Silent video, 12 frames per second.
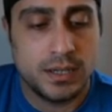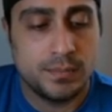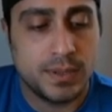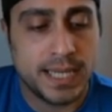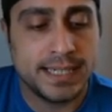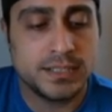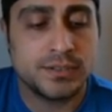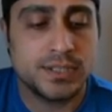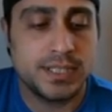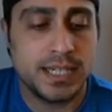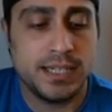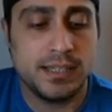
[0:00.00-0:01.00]
Planks are
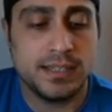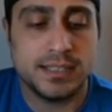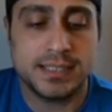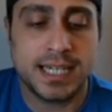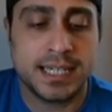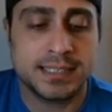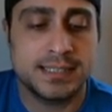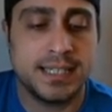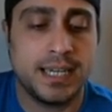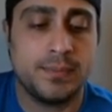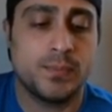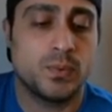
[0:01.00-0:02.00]
staying the exact
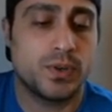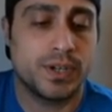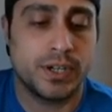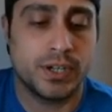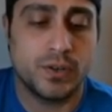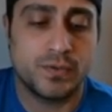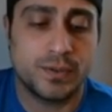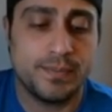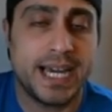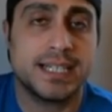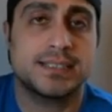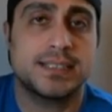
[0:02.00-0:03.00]
same. We're going to go for
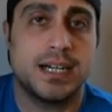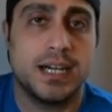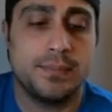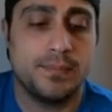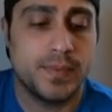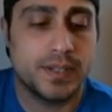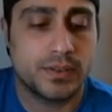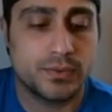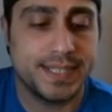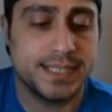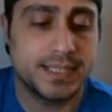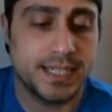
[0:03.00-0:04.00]
max time,
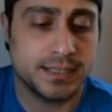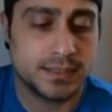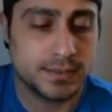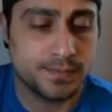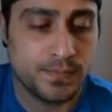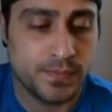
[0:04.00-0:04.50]
3 sets.